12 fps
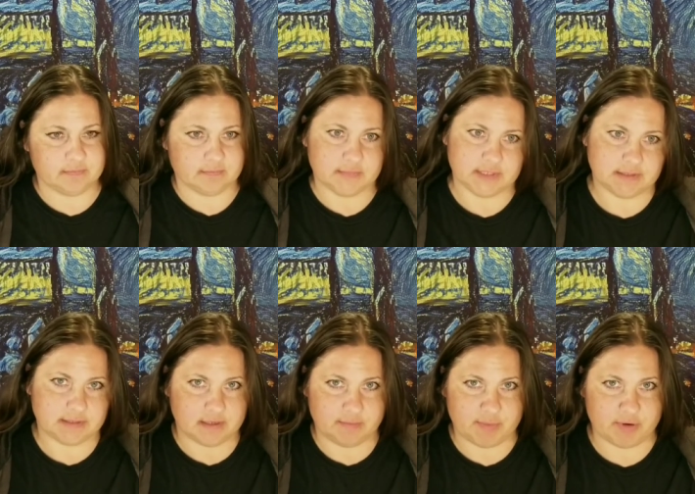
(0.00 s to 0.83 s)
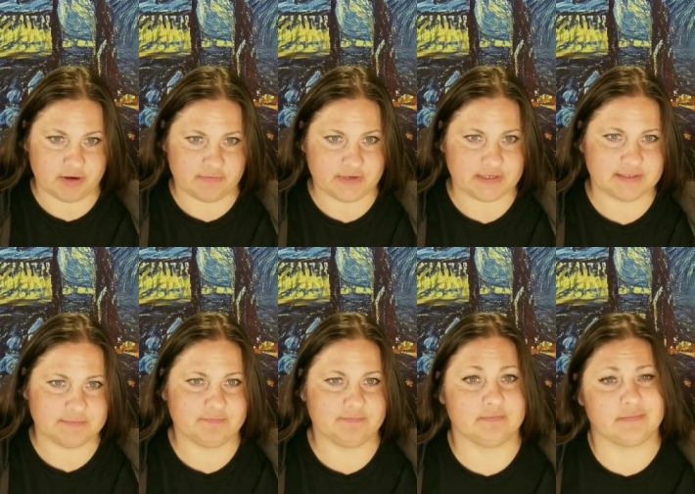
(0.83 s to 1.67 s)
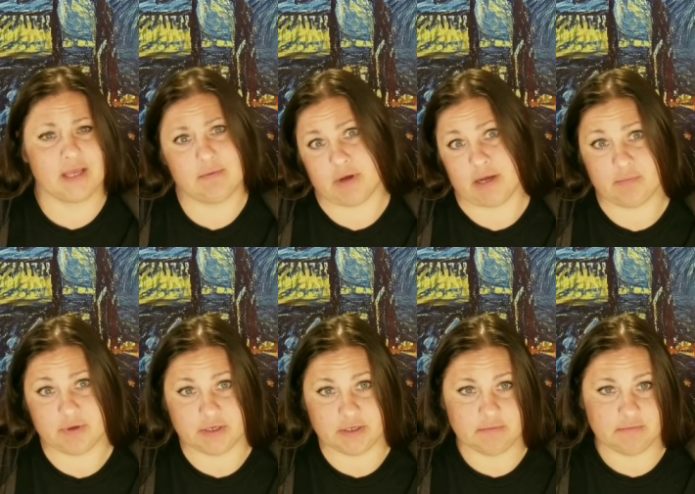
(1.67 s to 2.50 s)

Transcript: this is going to be perfect, in my opinion,